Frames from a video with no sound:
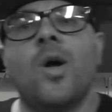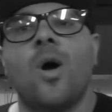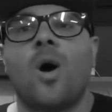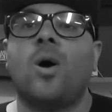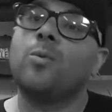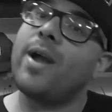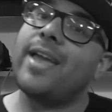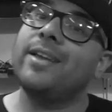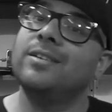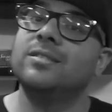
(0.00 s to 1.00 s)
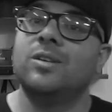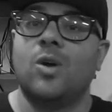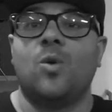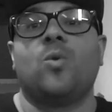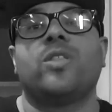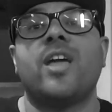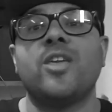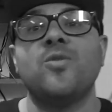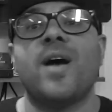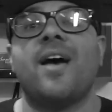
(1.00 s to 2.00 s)
All right, well, there
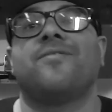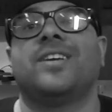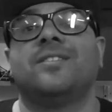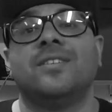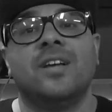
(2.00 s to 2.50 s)
you have it.